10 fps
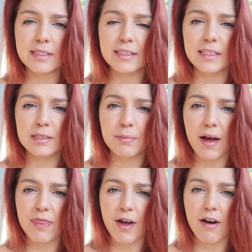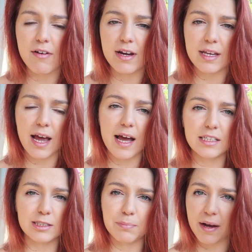since my thyroid
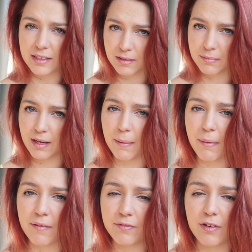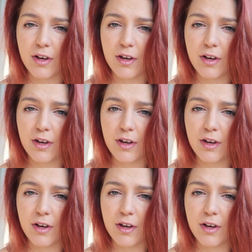has spiked me above